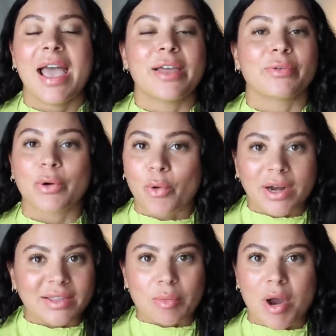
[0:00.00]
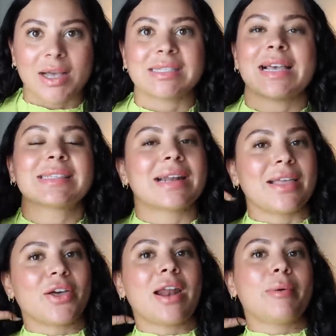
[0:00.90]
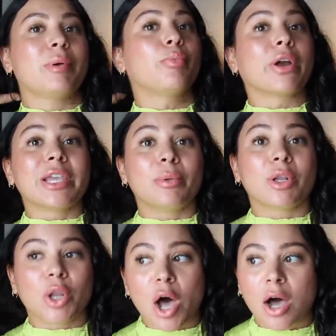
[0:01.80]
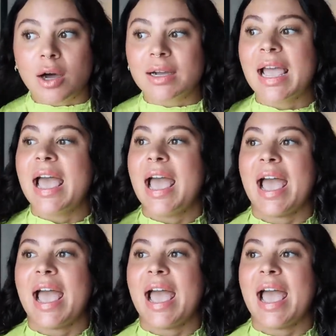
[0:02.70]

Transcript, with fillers: and recording the process, and I thought I would bring you along